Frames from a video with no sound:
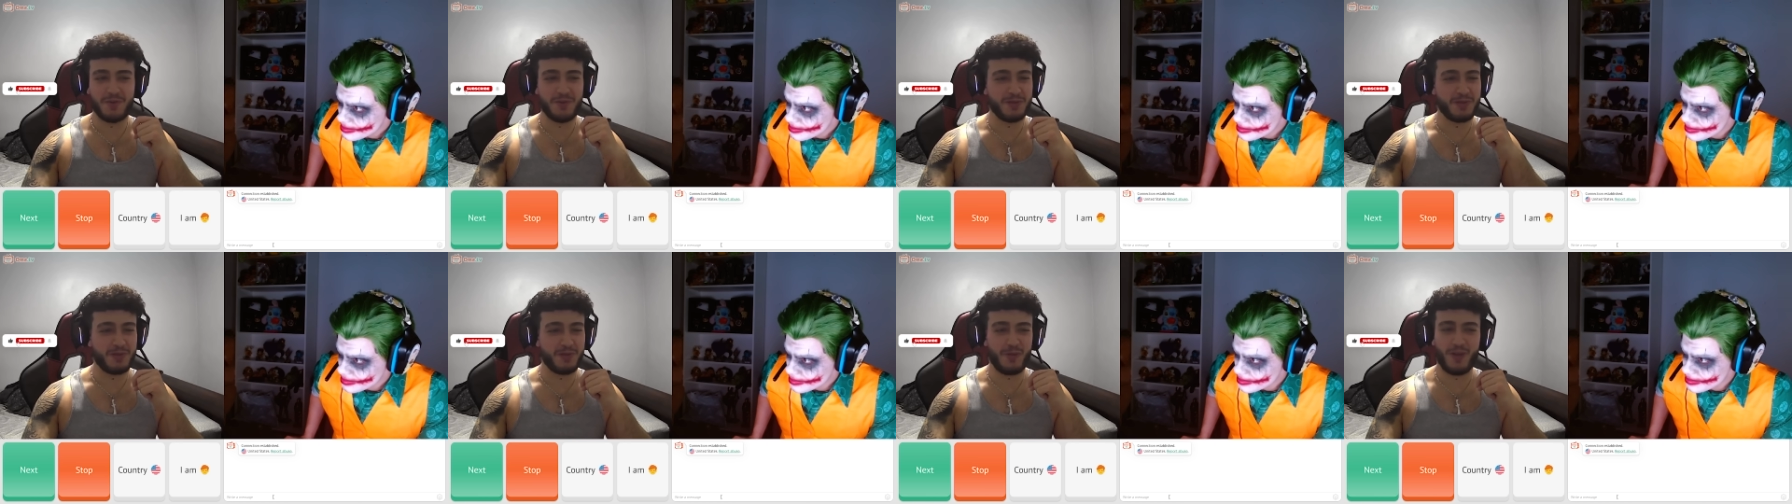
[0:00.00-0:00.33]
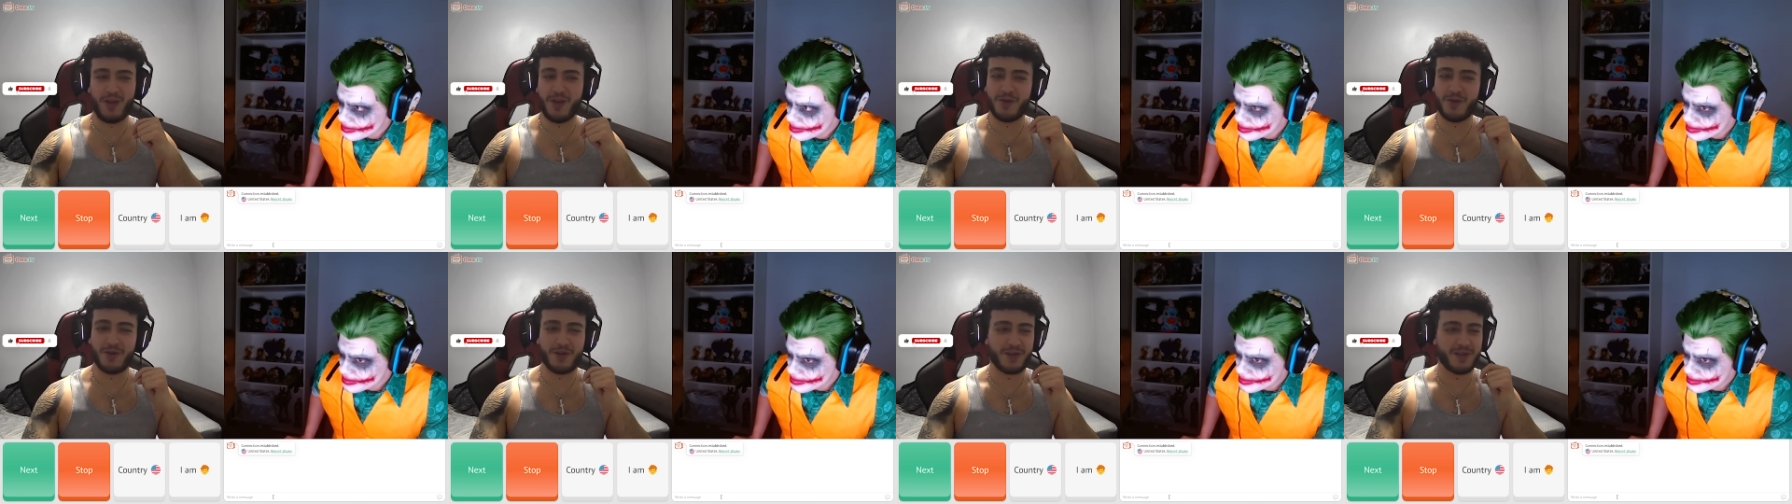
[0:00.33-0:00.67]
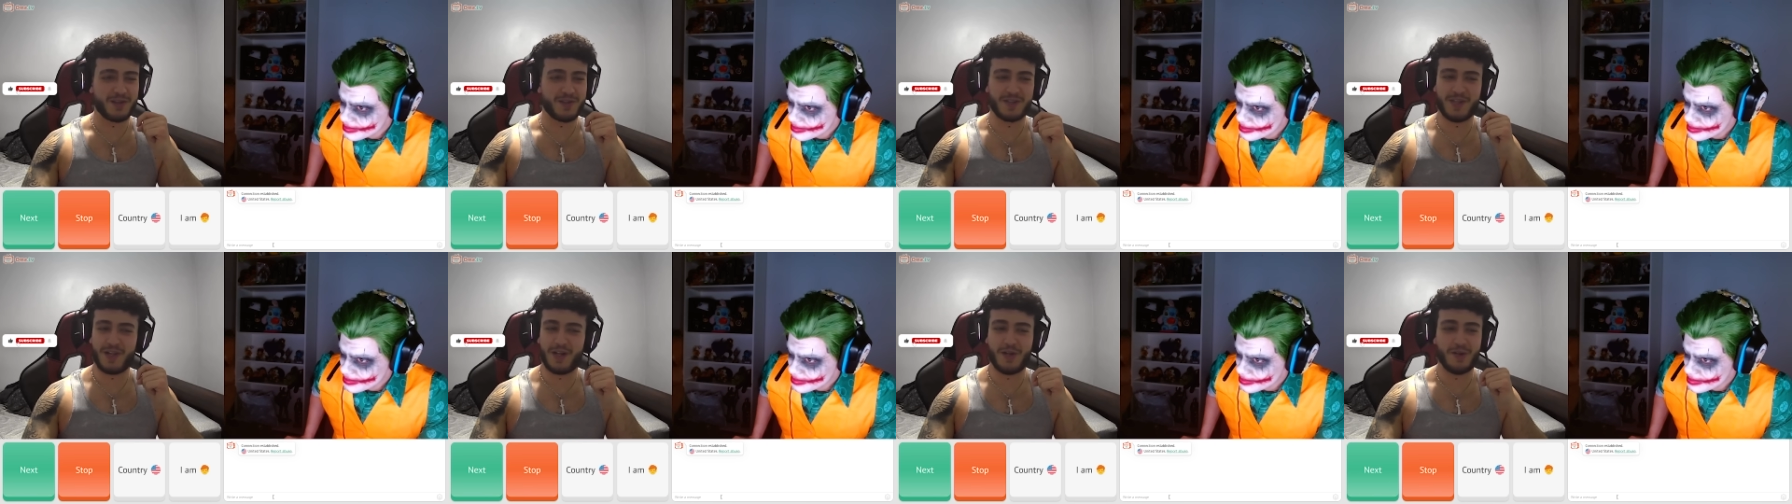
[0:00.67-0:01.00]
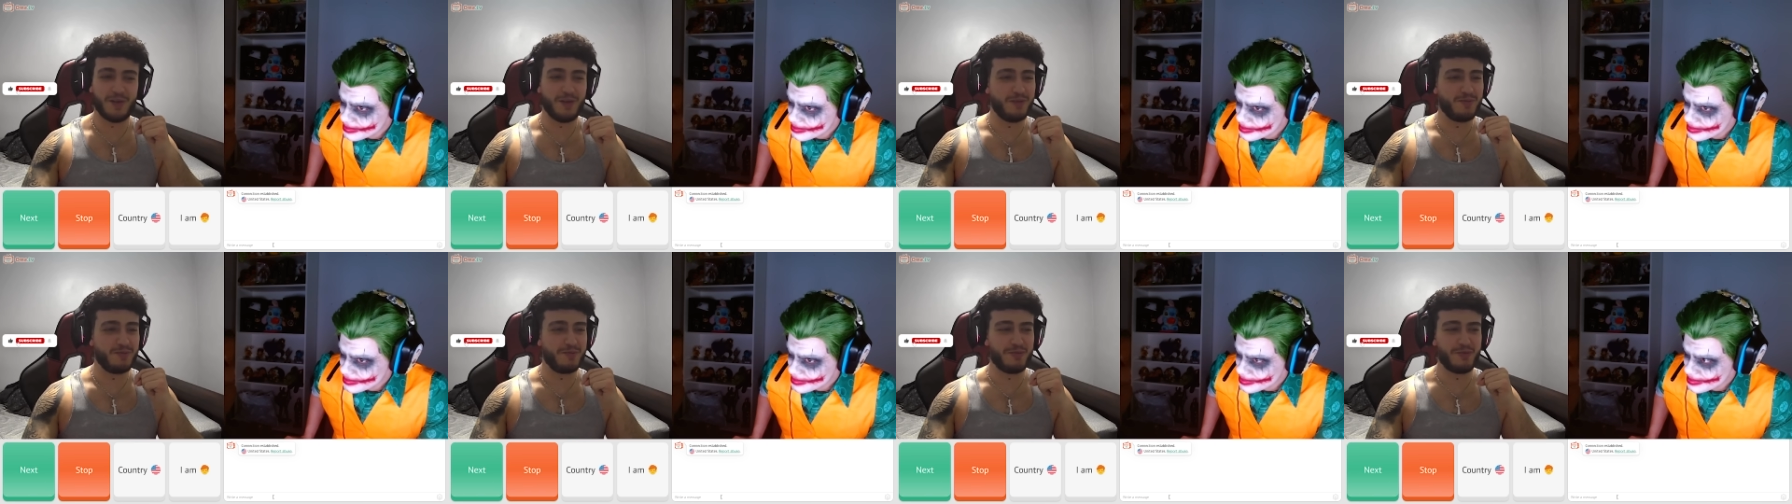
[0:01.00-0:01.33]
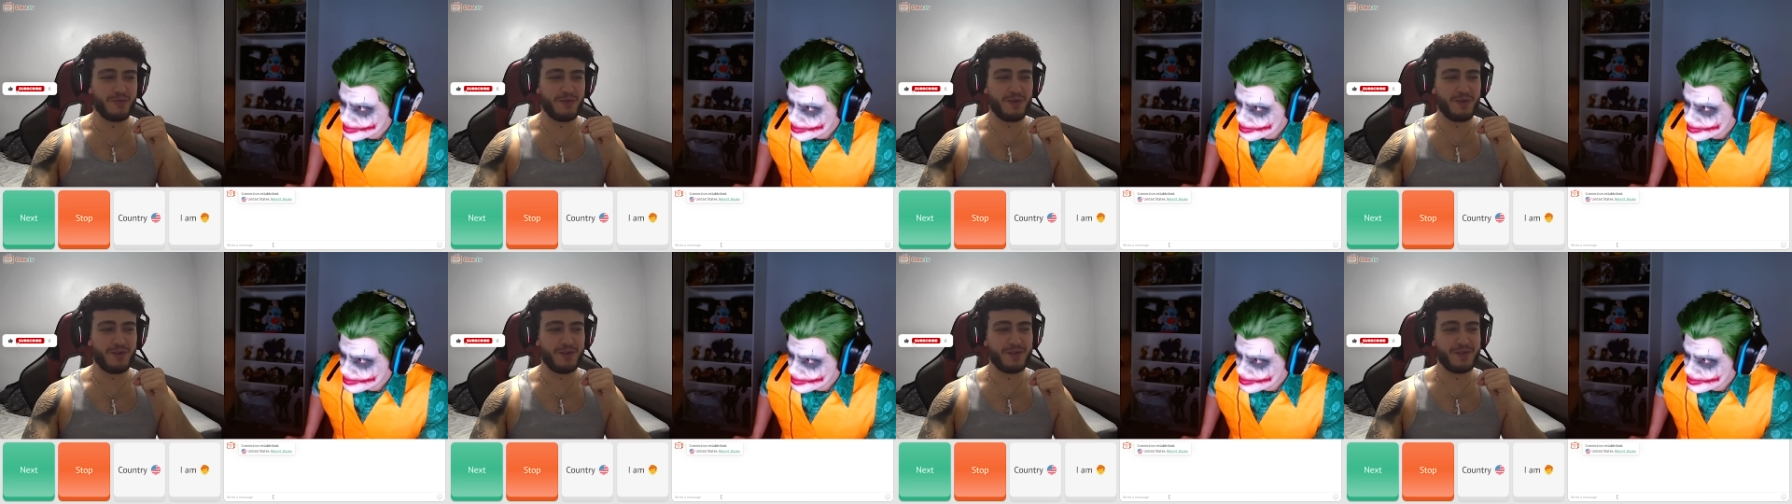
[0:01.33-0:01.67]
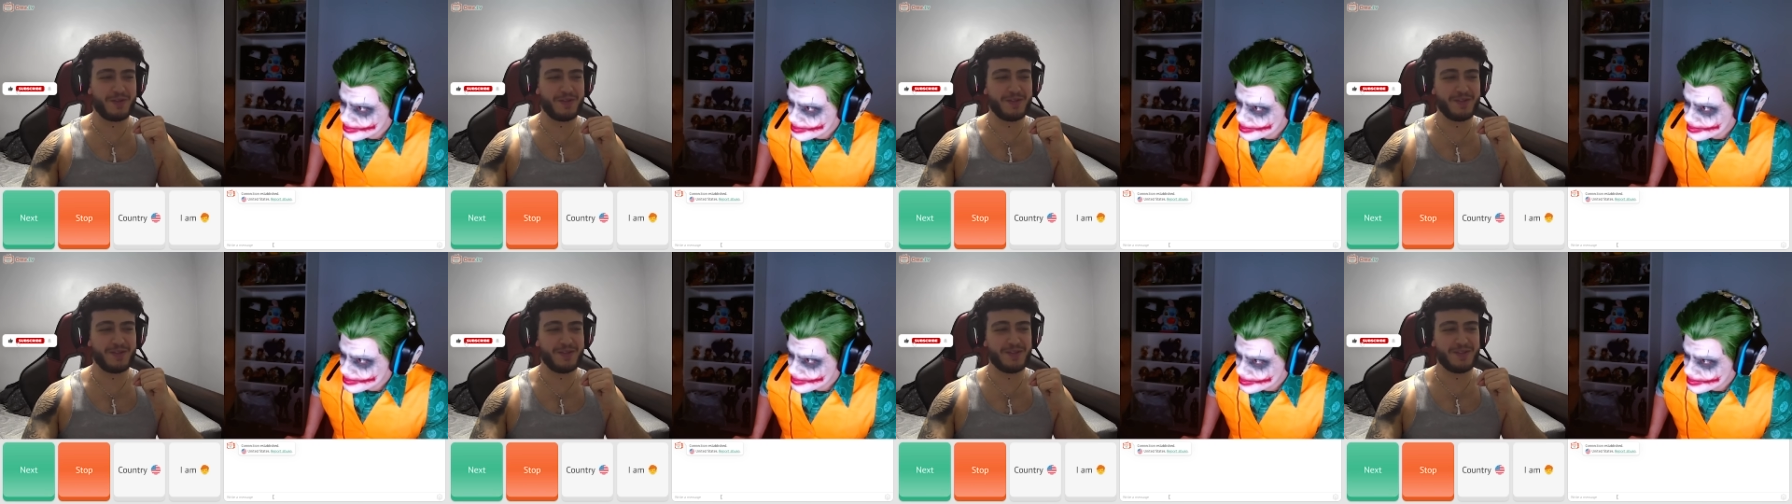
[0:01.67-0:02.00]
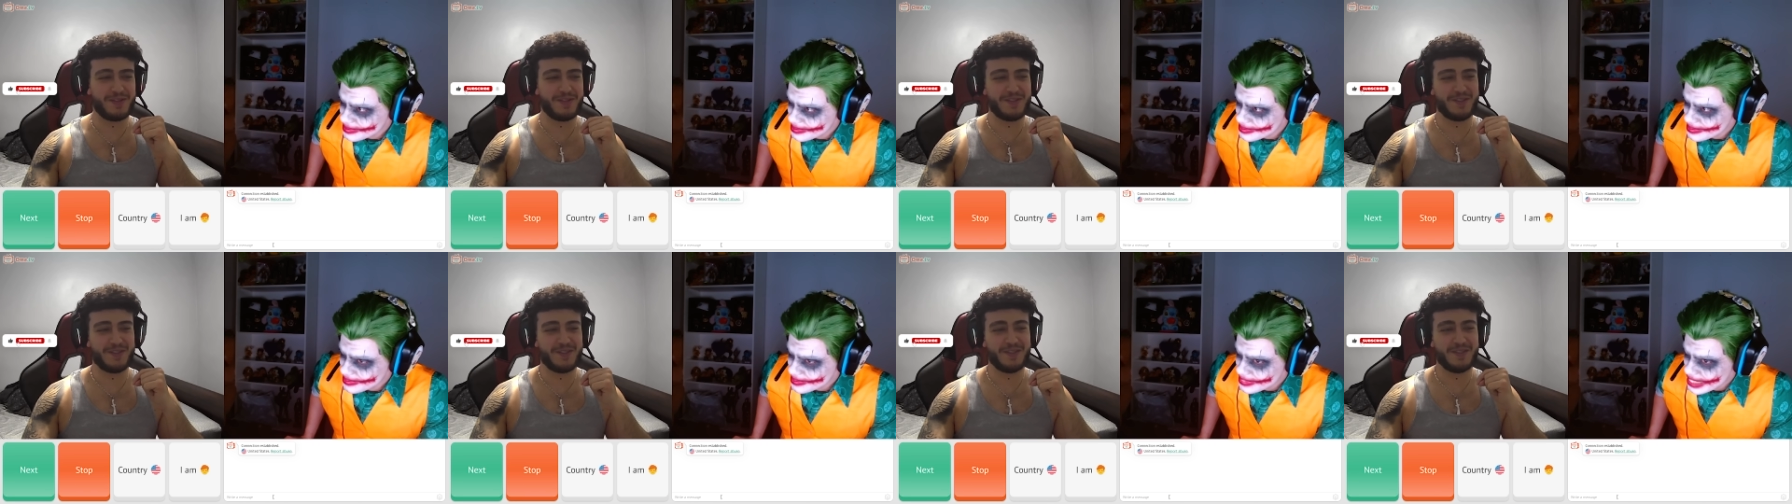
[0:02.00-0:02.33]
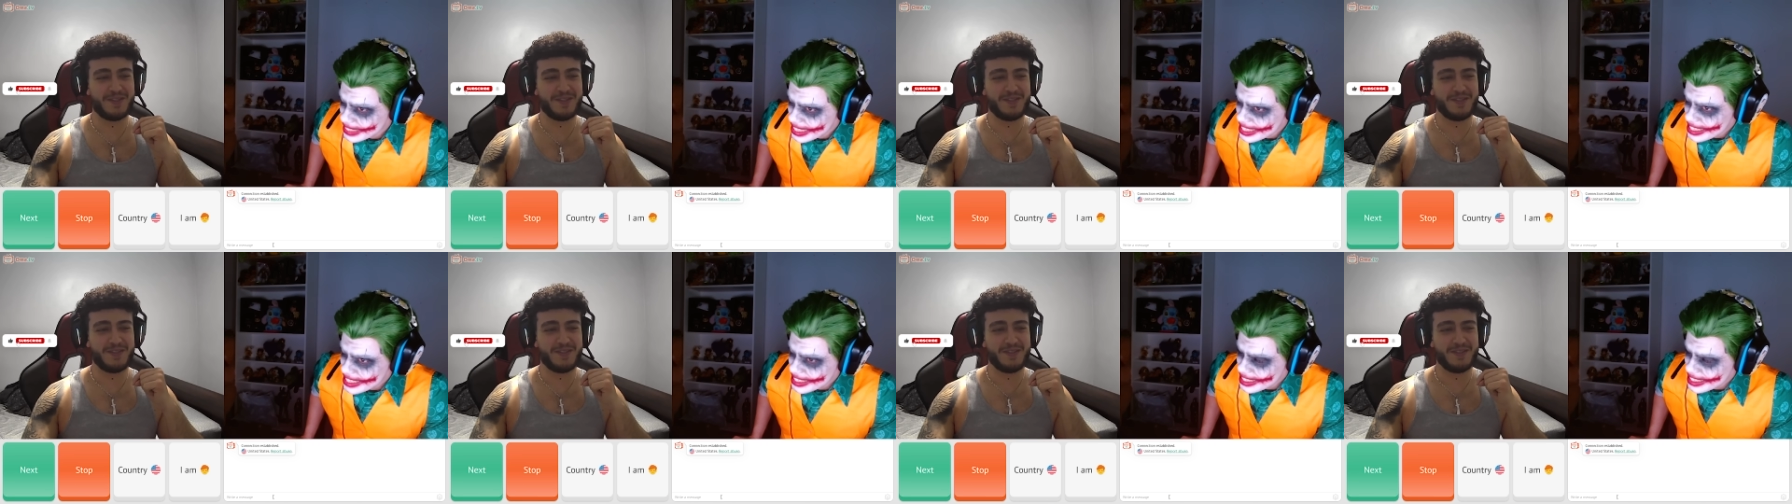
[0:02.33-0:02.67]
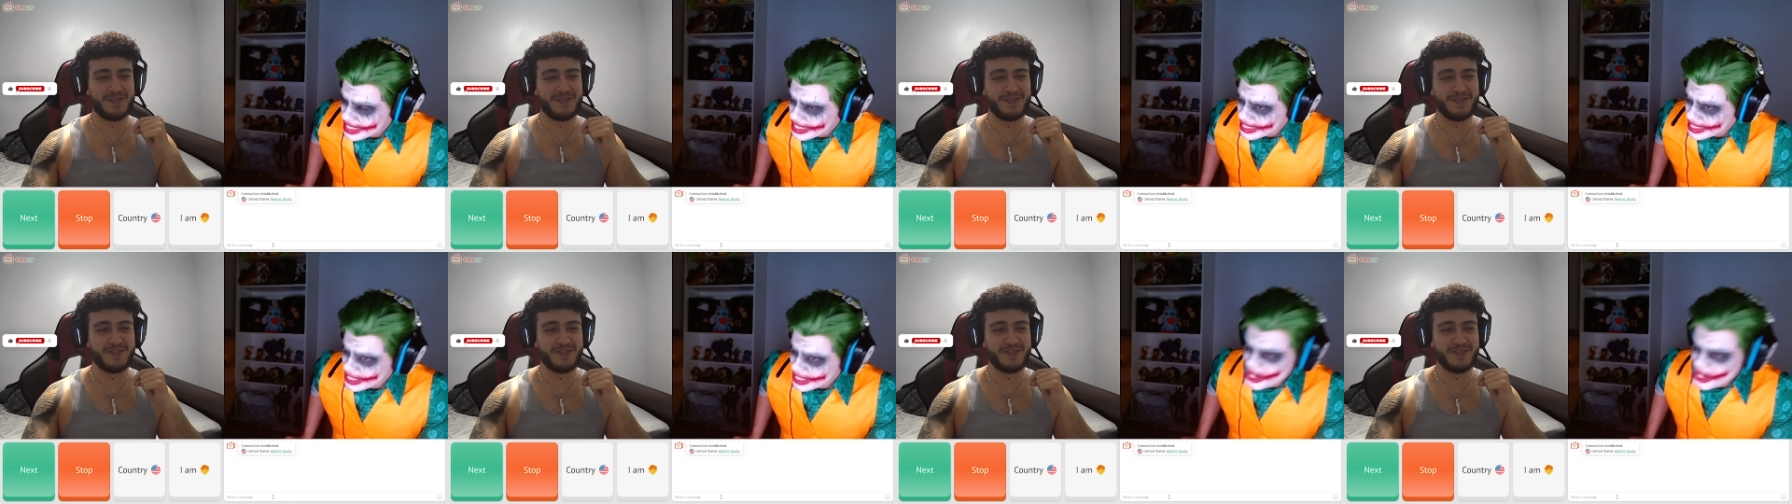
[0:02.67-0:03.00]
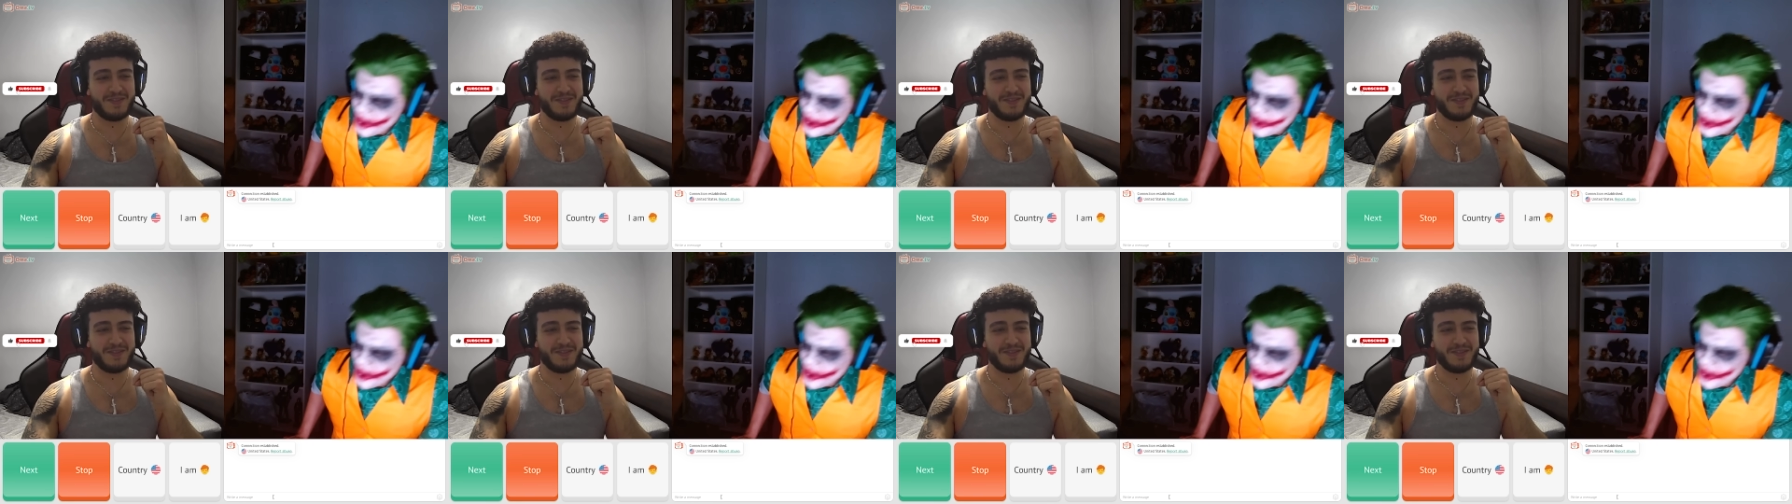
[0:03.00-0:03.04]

her with the right hook and said, I love you, right? You